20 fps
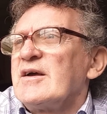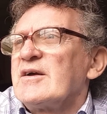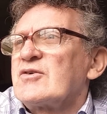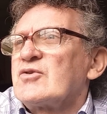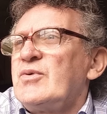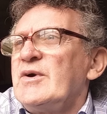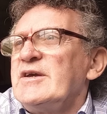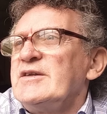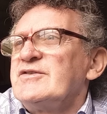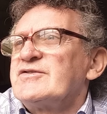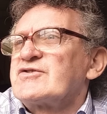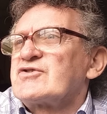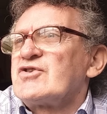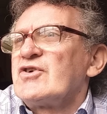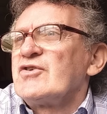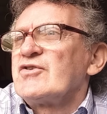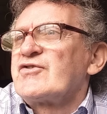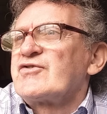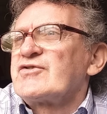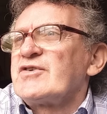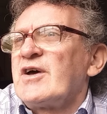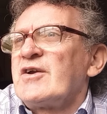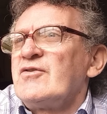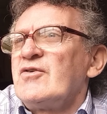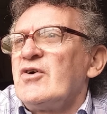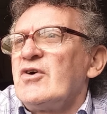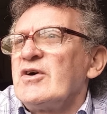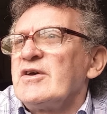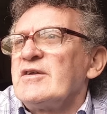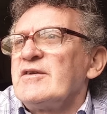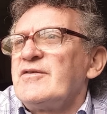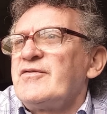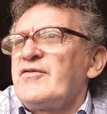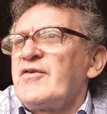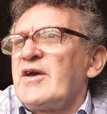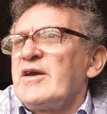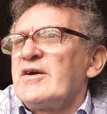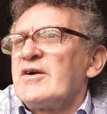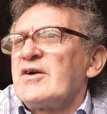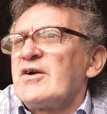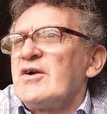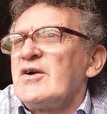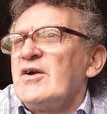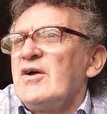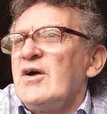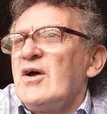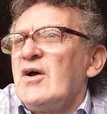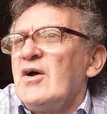Queen's Trust and Royal Fair,